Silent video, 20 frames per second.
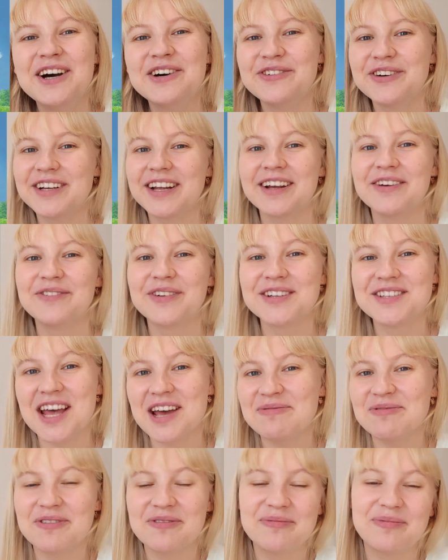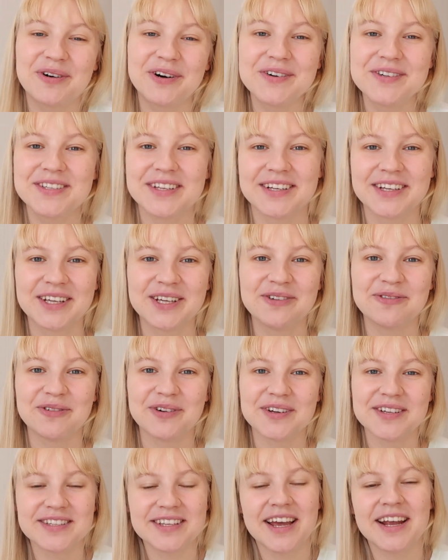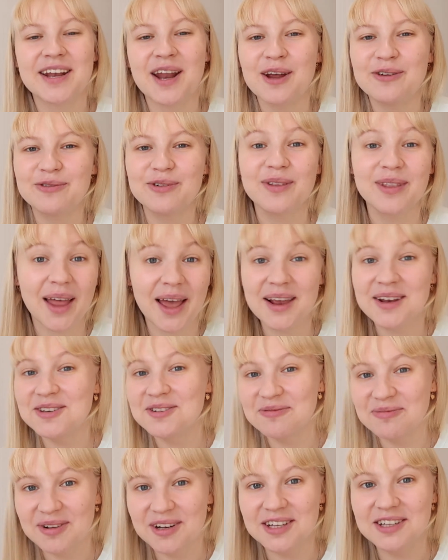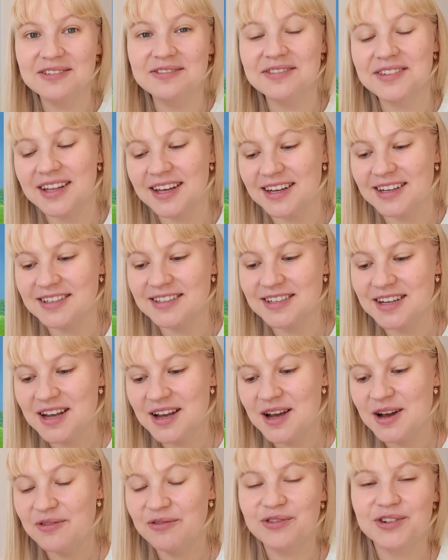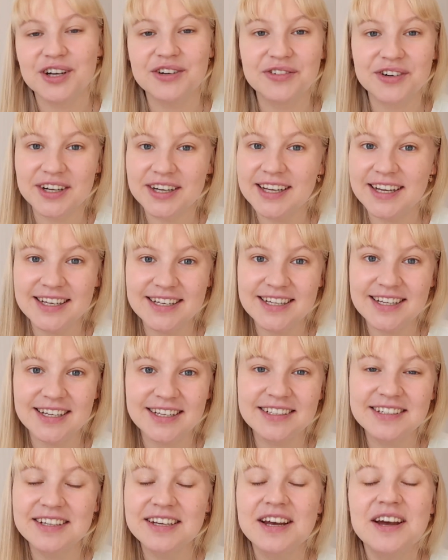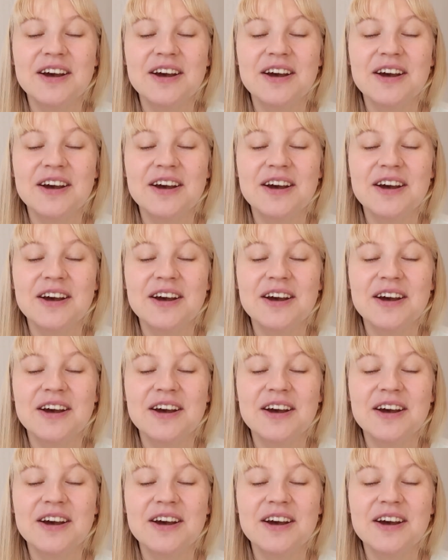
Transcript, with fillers: what, what type of person he was, and I would like to believe that whatever he did,